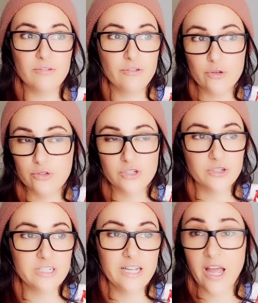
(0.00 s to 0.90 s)
food
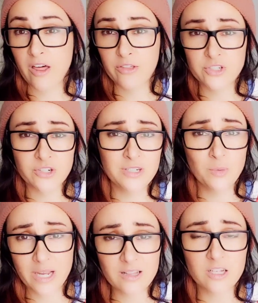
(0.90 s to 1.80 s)
journey, health journey,
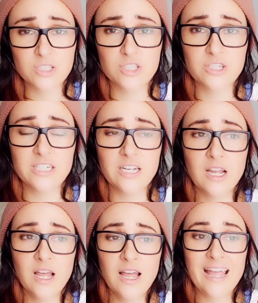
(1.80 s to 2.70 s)
weight loss
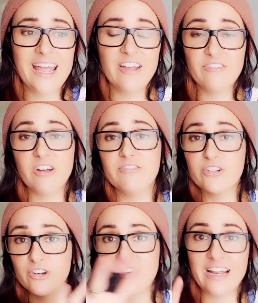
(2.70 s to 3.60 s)
journey, if I've
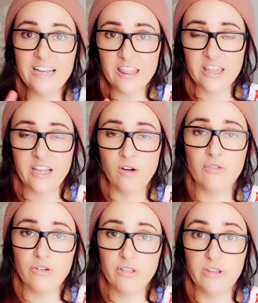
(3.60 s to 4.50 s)
learned anything
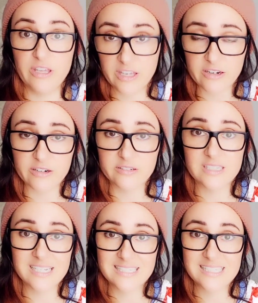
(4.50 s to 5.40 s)
over the
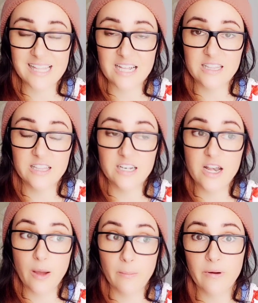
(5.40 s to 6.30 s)
years, it's that the
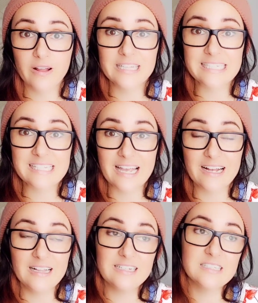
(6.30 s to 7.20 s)
number on the
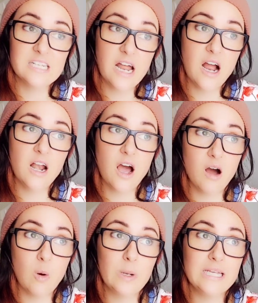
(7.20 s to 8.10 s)
scale is not
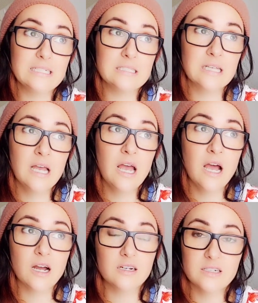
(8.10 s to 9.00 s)
always
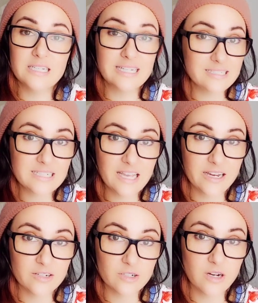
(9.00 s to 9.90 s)
a good
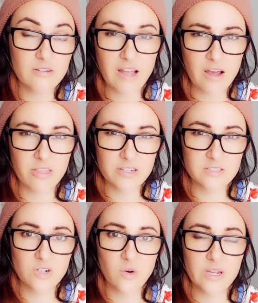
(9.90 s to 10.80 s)
indicator of how
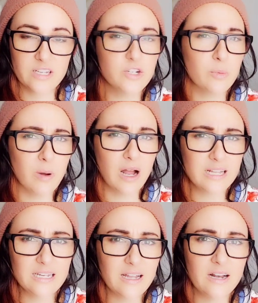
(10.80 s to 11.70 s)
things are going in your
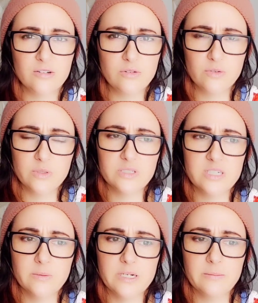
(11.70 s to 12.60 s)
body. I don't know if you
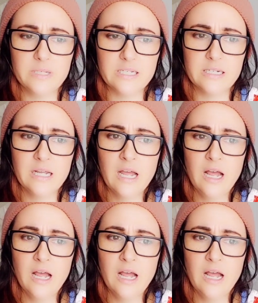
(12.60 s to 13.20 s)
understand what I mean.